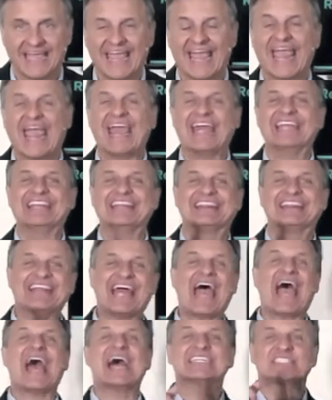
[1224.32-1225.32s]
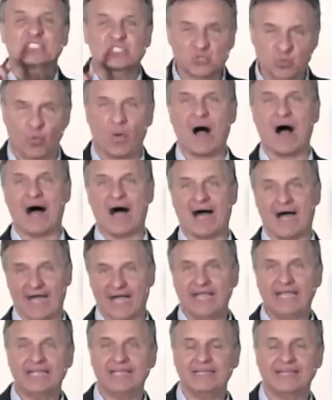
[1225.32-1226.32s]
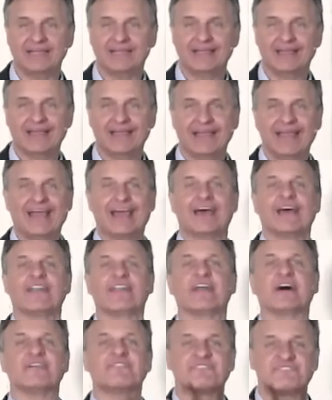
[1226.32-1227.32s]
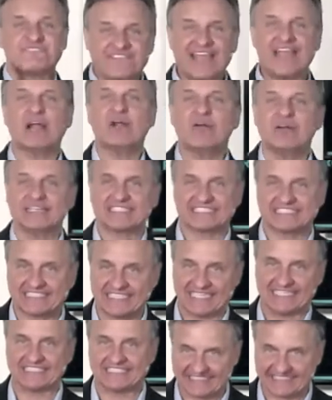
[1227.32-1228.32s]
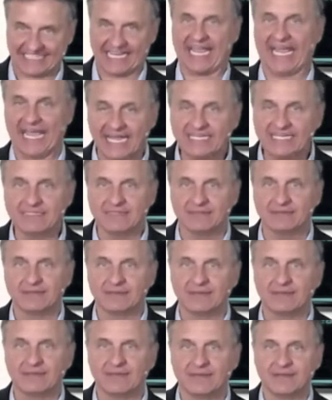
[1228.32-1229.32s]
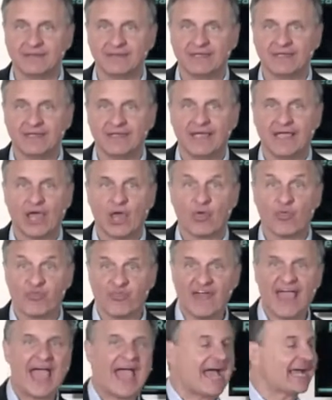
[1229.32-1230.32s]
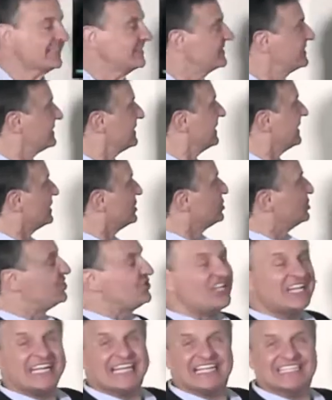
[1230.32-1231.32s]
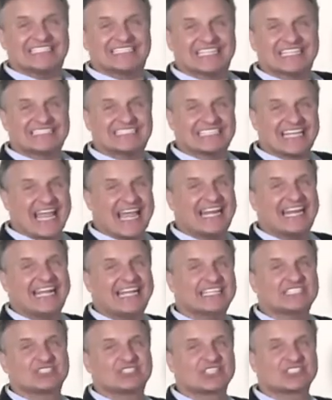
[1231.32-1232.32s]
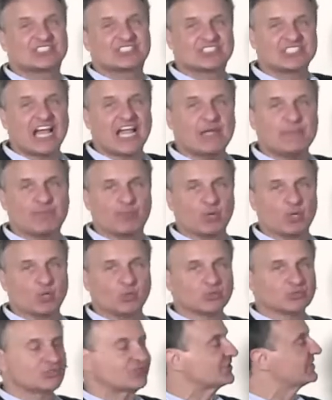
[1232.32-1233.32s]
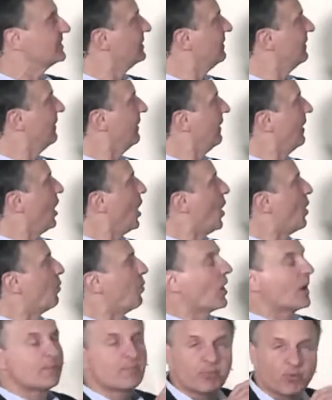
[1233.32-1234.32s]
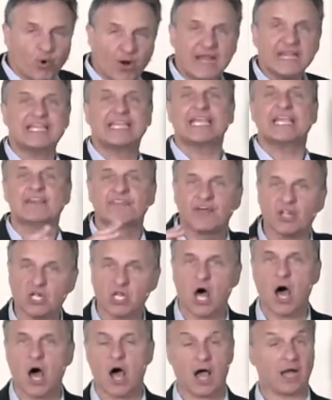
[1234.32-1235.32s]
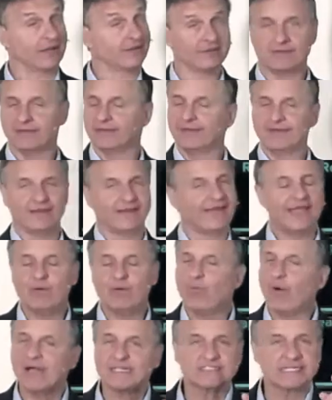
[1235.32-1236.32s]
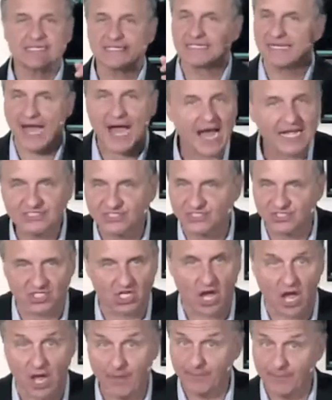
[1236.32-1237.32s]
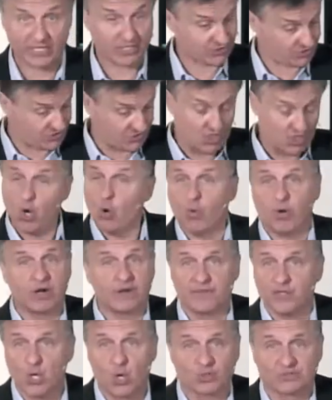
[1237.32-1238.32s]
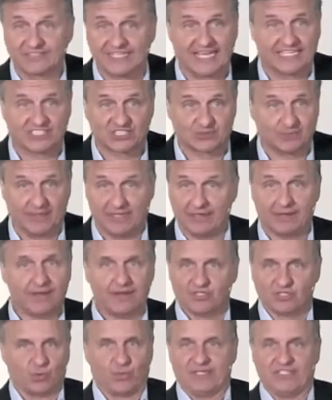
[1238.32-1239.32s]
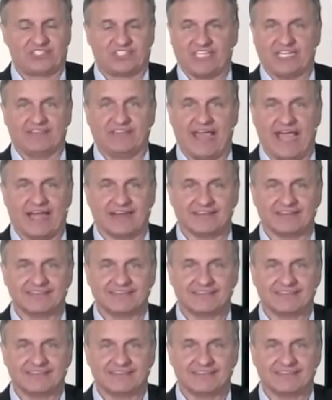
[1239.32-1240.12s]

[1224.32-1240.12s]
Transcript: And that's why the Pharisees said that Jesus and his disciples were breaking the law. It wasn't God's law because nowhere in the Old Testament do we see that.